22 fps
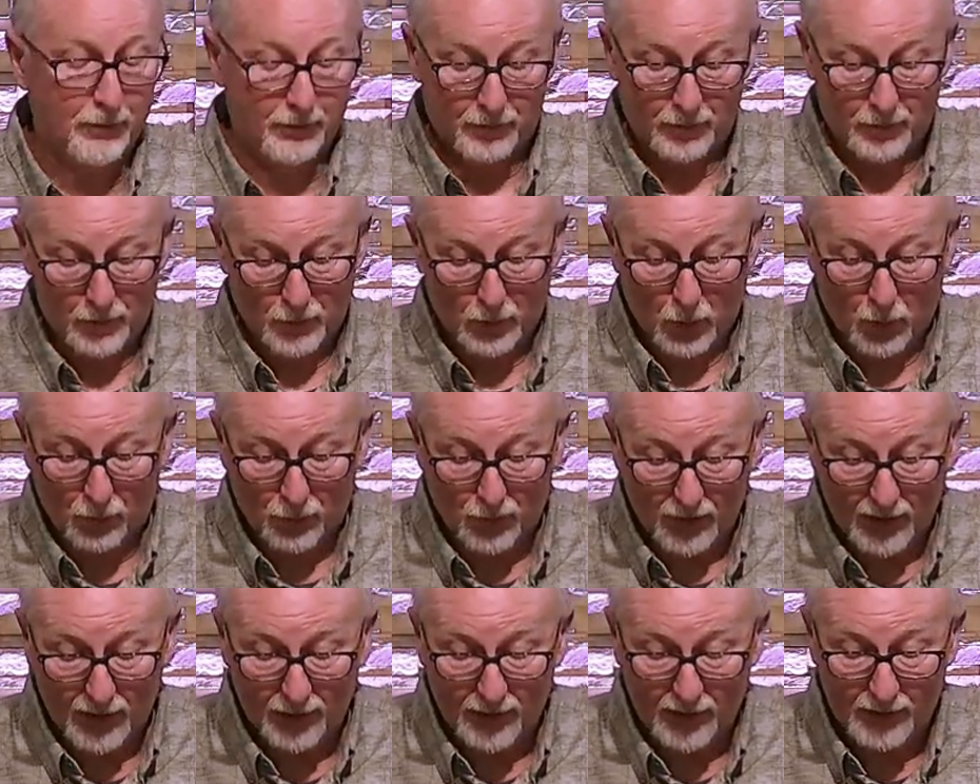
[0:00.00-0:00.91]
Don't
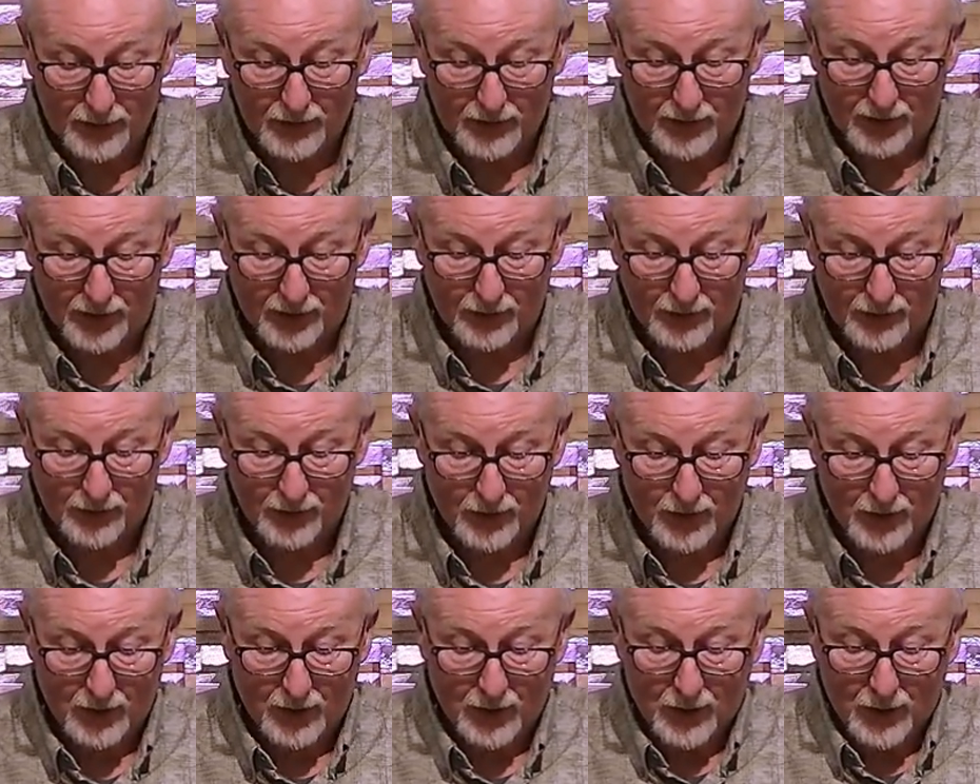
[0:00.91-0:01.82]
forget these things.
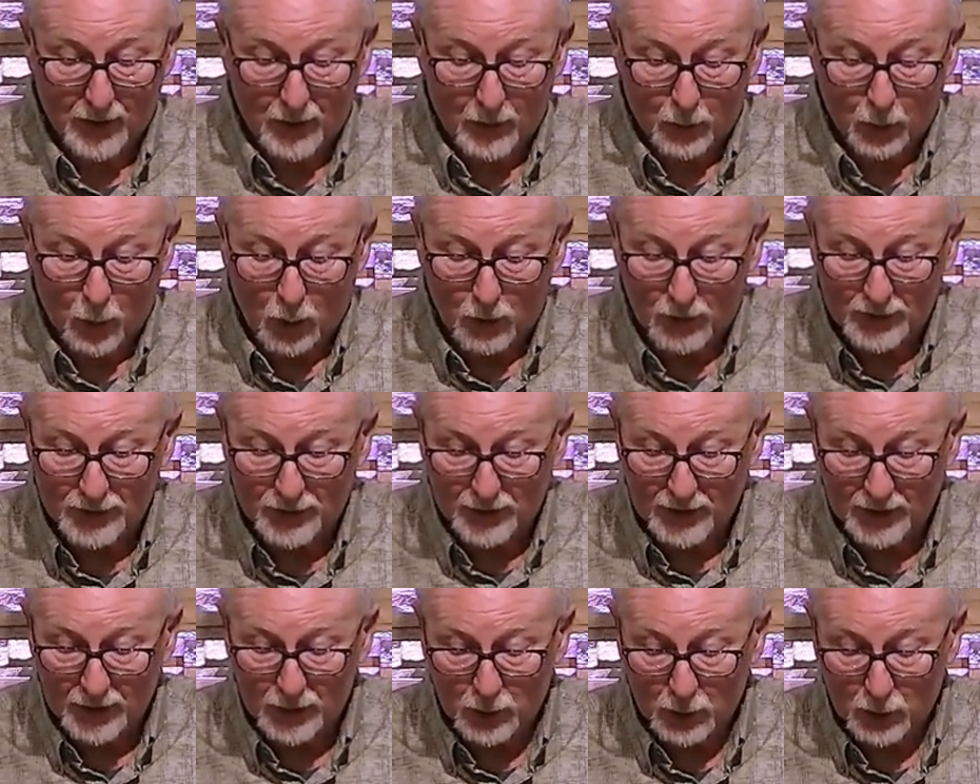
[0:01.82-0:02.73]
Romans
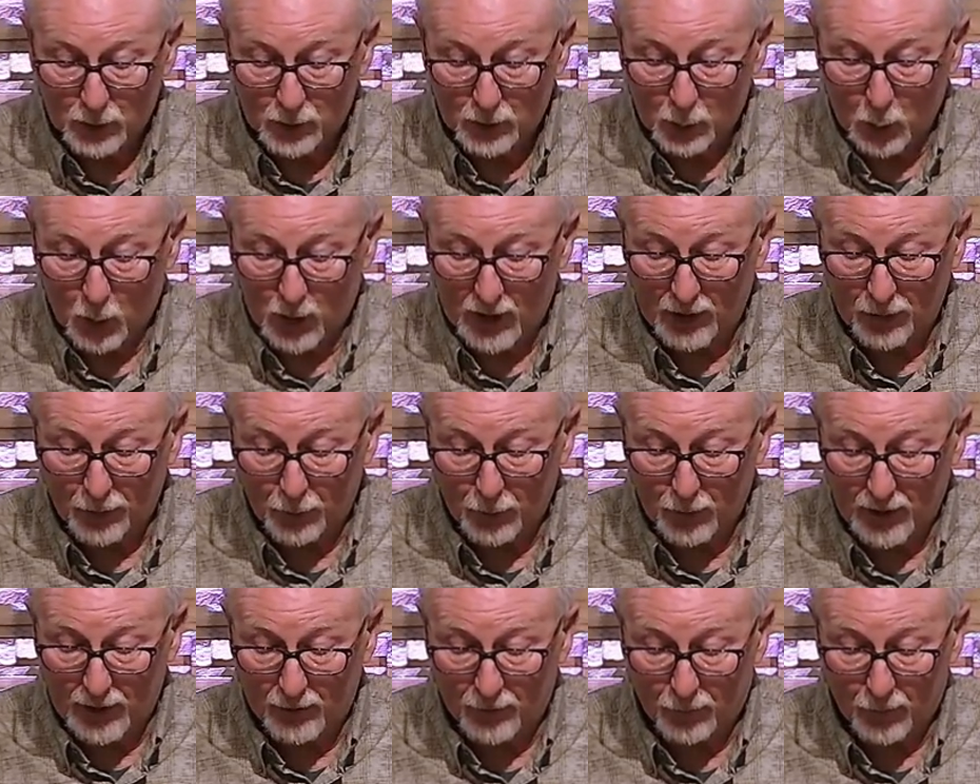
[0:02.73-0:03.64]
6
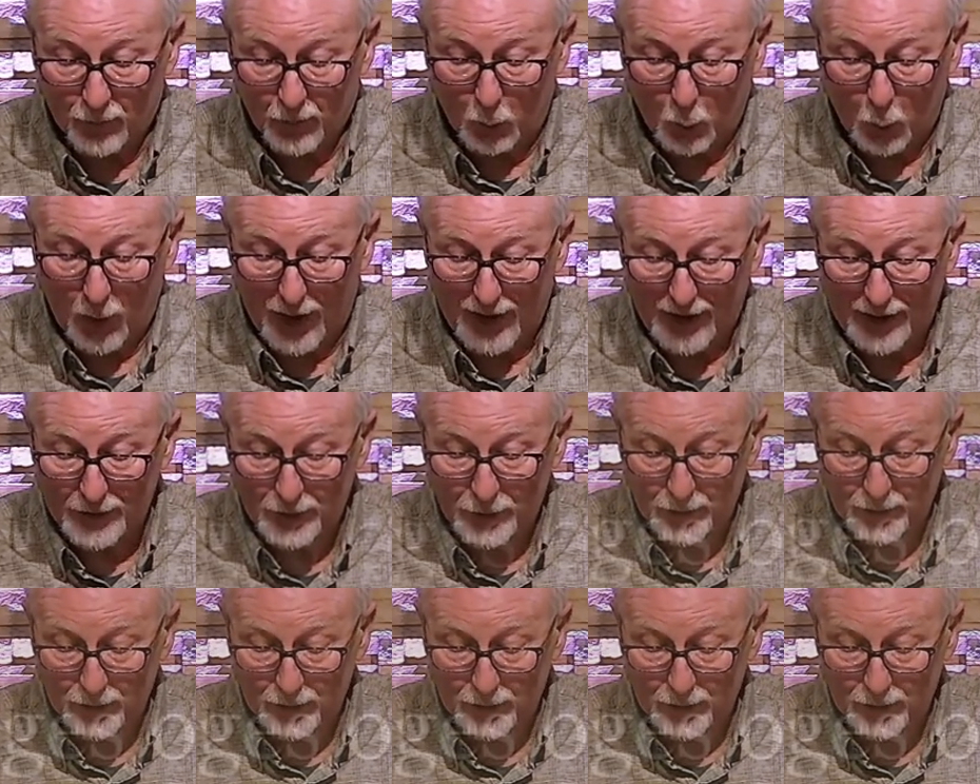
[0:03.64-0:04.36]
23, for the wages